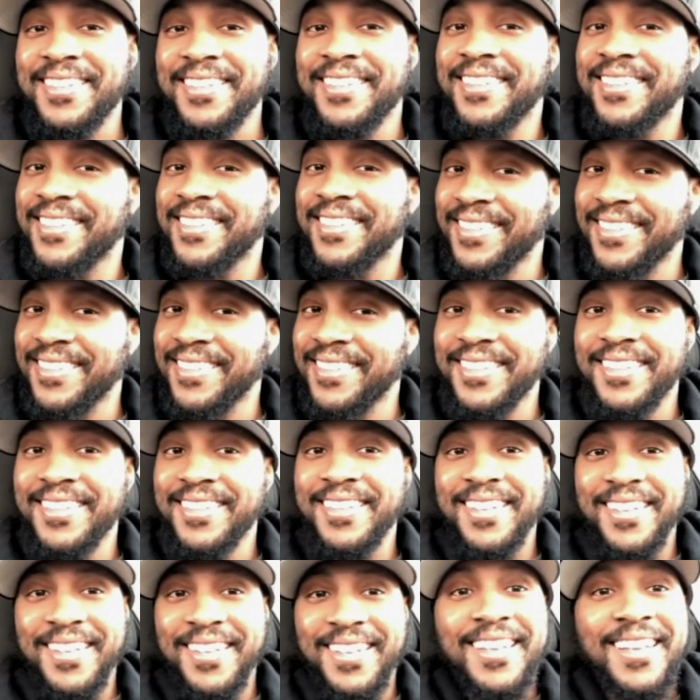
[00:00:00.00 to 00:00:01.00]
no, you
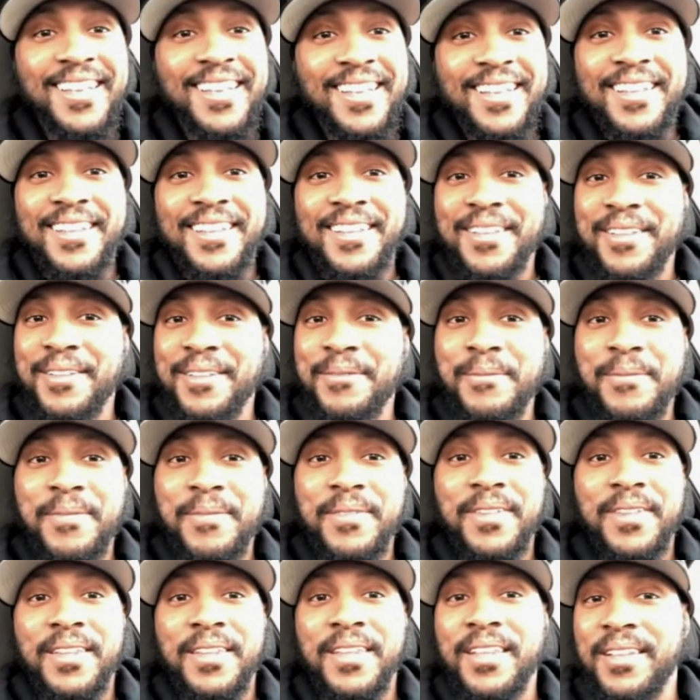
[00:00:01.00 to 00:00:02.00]
got to be willing.
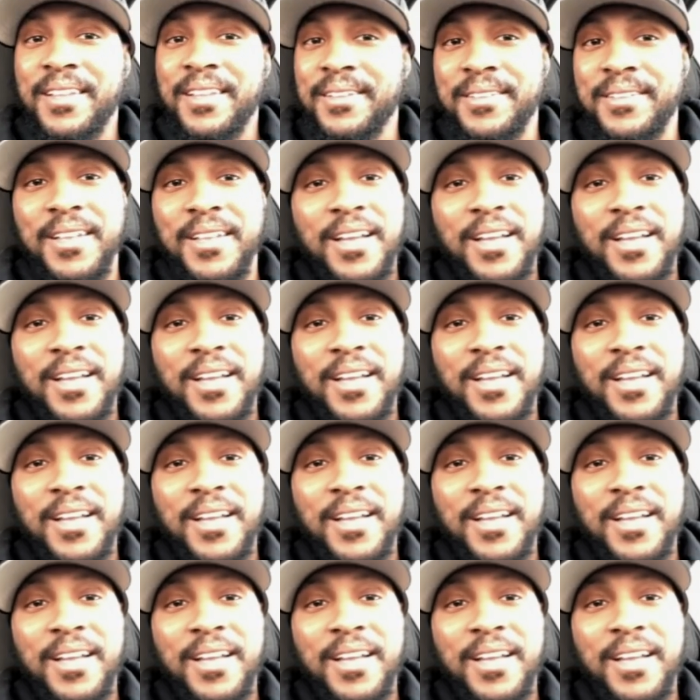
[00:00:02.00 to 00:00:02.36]
Don't act like you